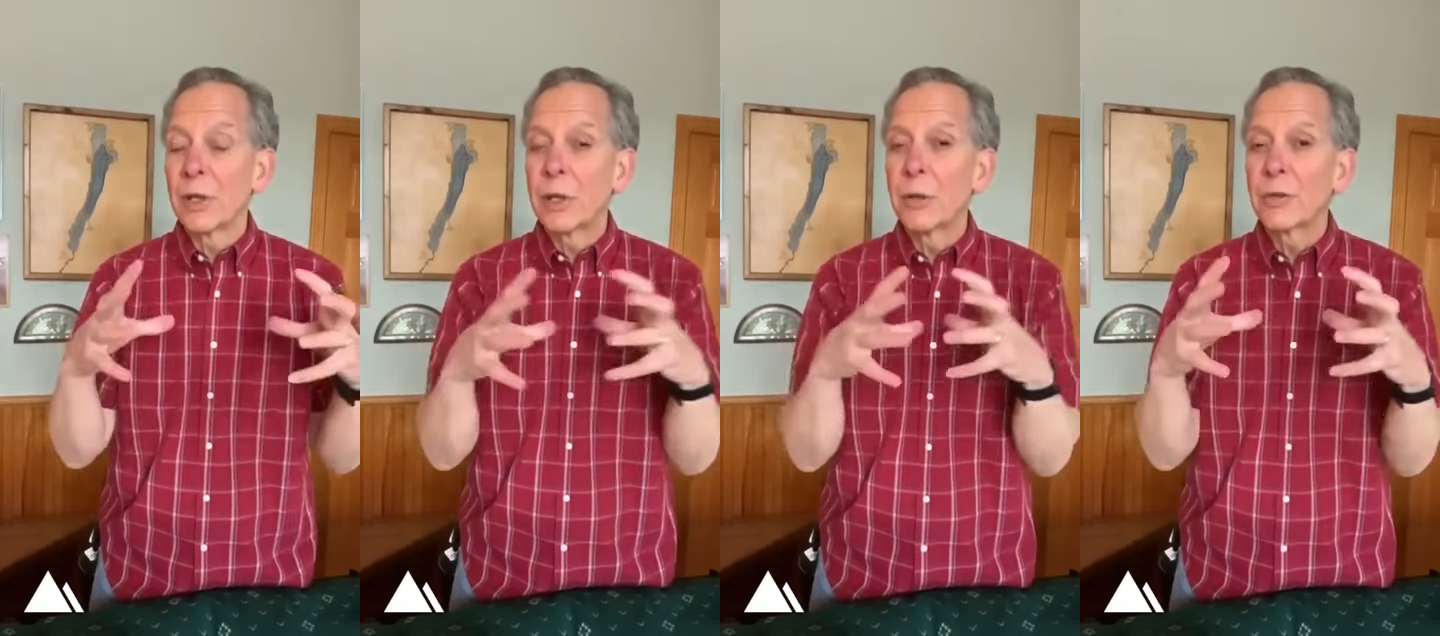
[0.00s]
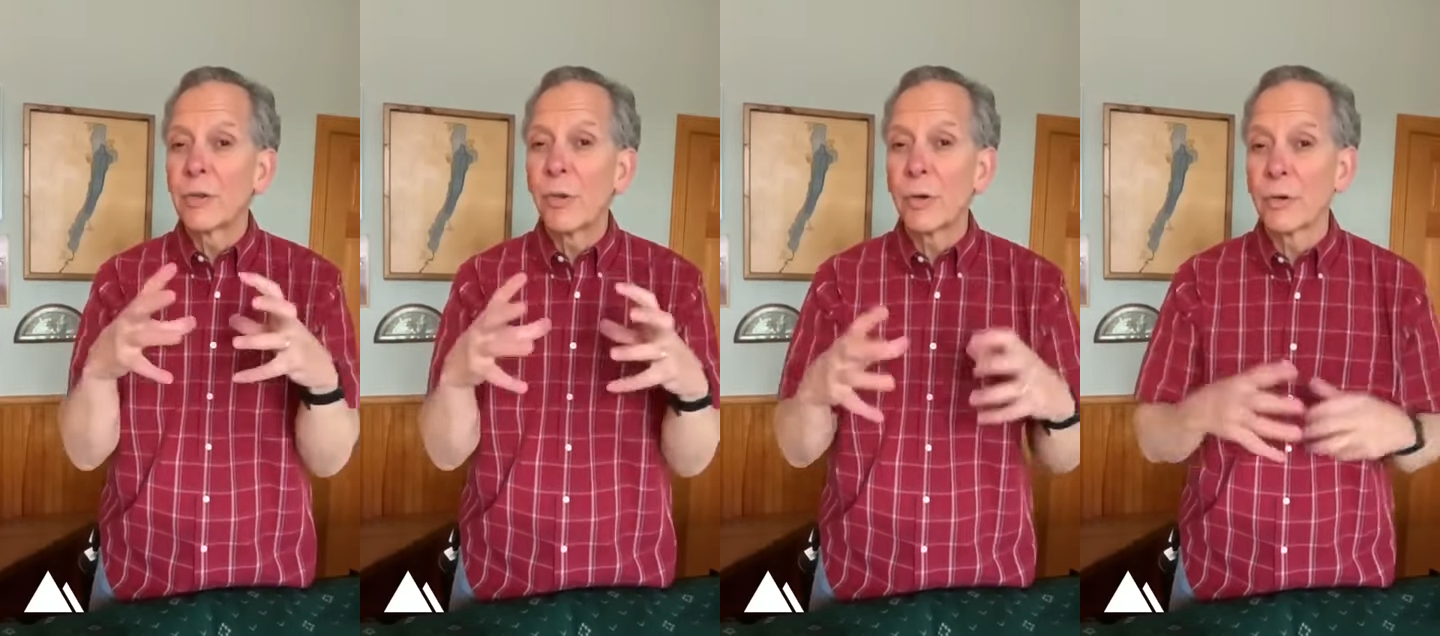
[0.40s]
close
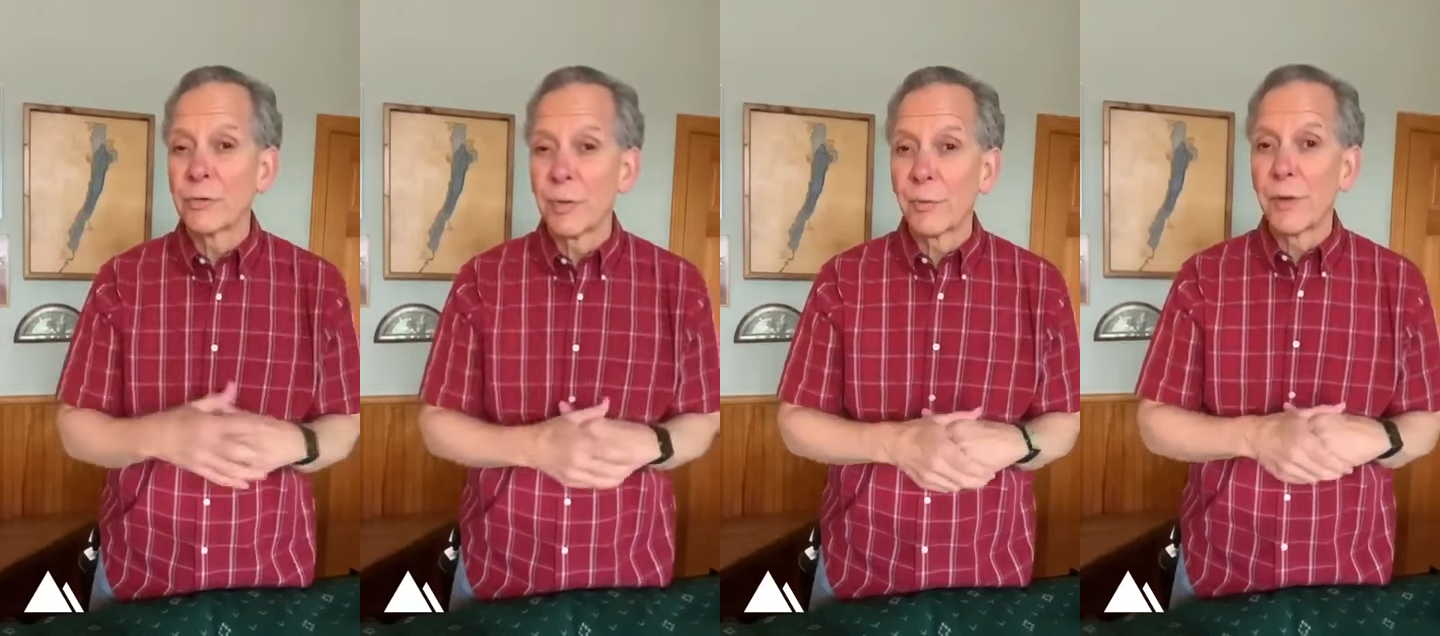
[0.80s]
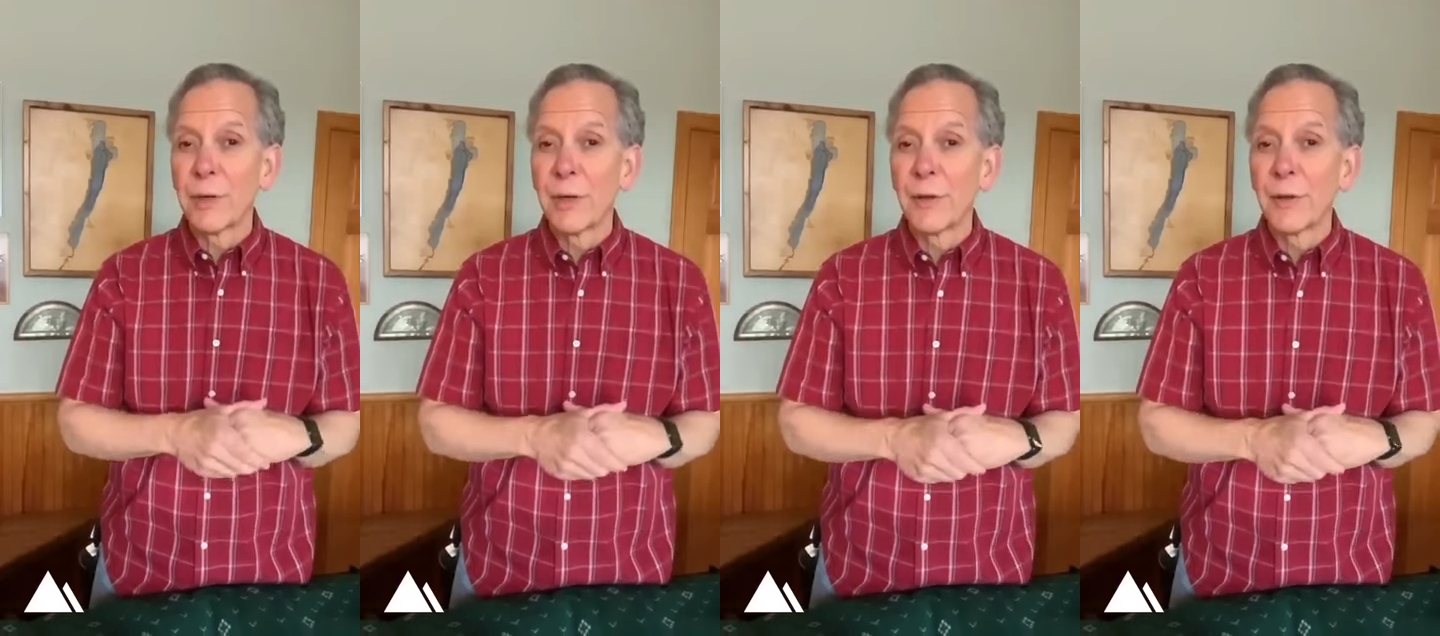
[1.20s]
quarters with one
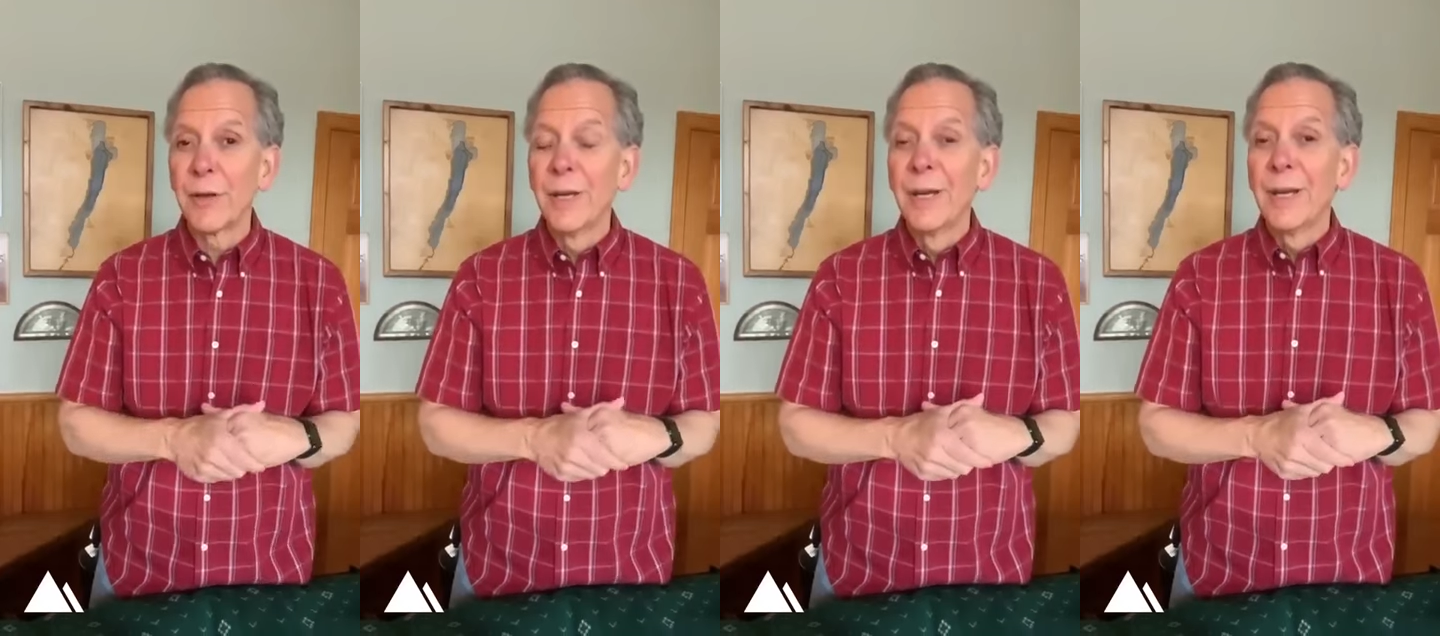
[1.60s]
another,